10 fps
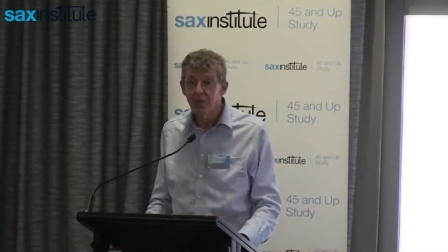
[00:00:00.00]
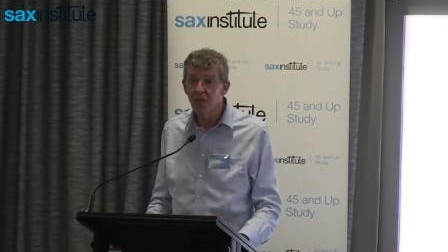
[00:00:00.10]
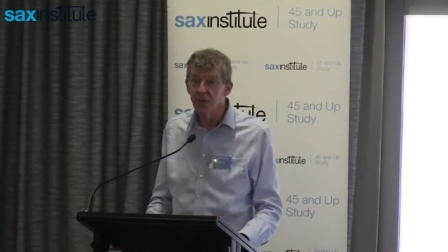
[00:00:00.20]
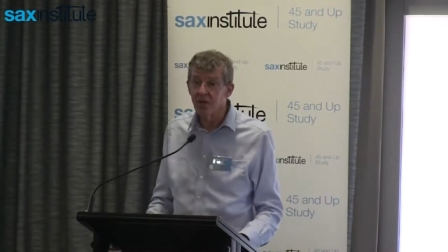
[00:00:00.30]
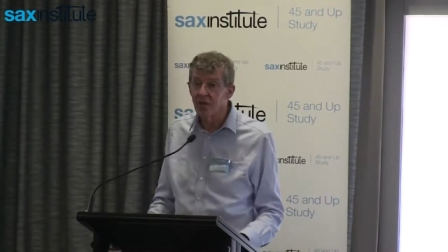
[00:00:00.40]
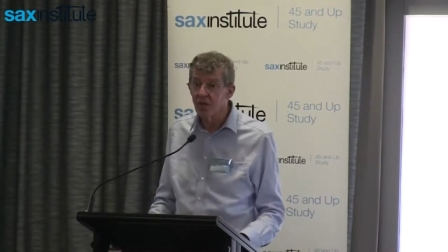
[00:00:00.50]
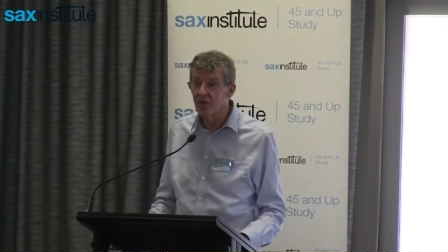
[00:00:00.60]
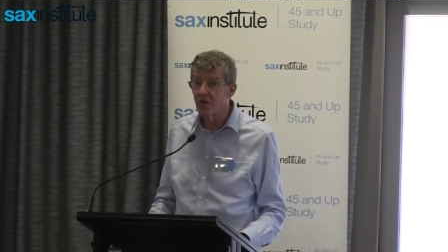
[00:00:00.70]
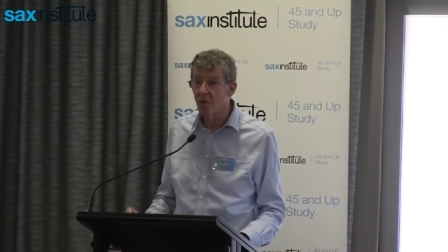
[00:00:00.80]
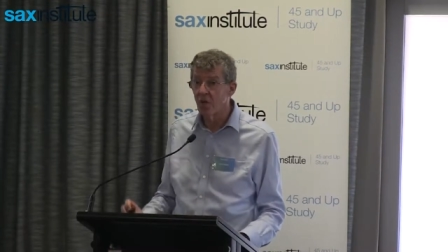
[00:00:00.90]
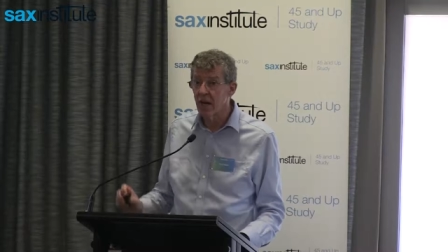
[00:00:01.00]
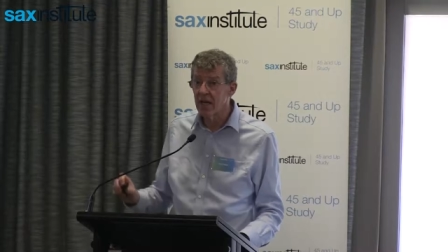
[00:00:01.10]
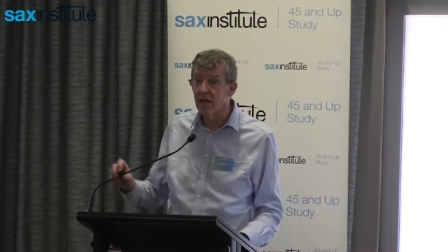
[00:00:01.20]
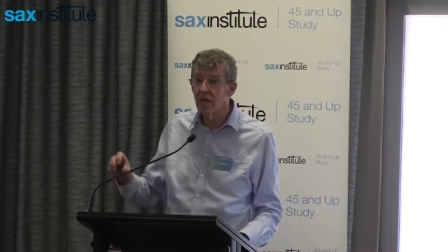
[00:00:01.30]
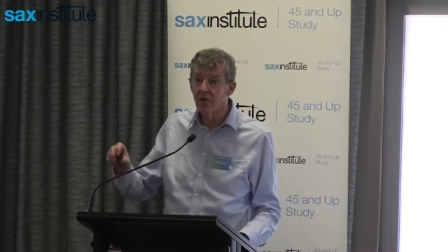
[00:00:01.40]
put in this year
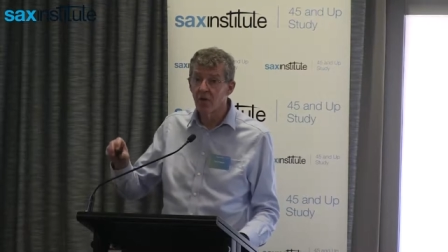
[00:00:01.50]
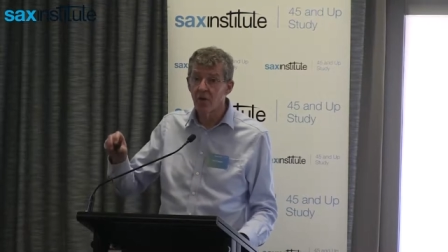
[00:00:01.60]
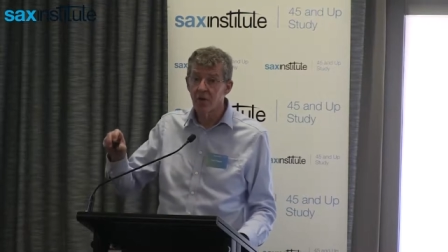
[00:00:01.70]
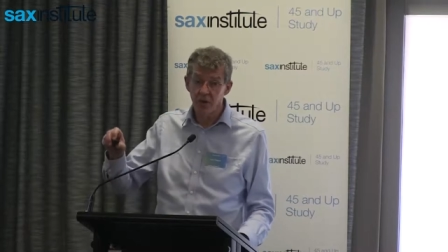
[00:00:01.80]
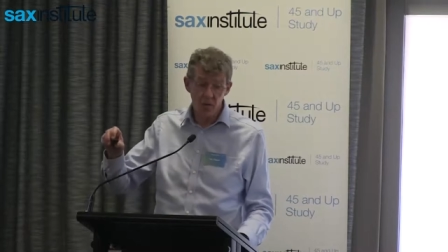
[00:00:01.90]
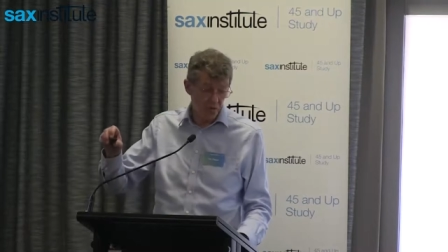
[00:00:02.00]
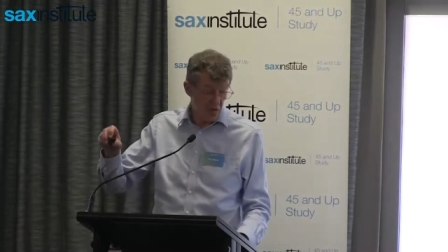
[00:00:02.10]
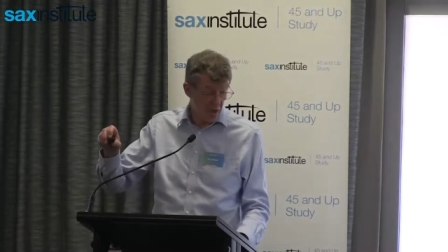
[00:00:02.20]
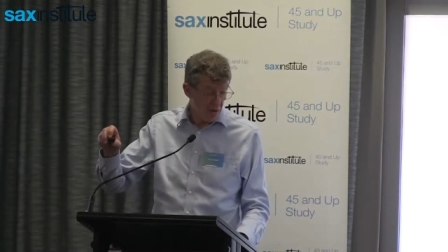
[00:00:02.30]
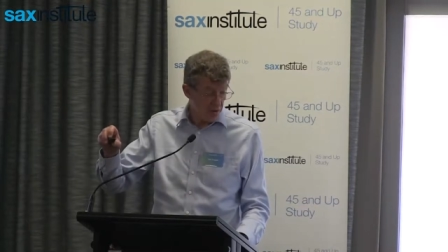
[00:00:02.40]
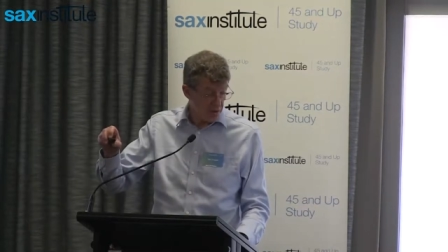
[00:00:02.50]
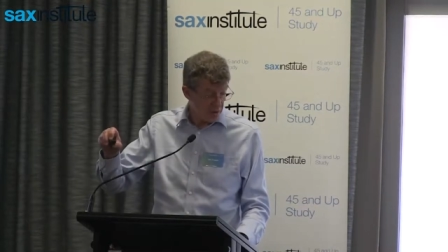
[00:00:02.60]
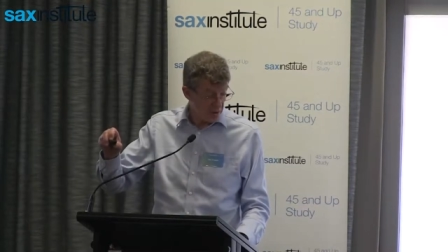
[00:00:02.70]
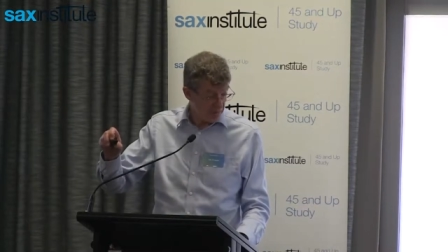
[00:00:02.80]
already for clinical trials.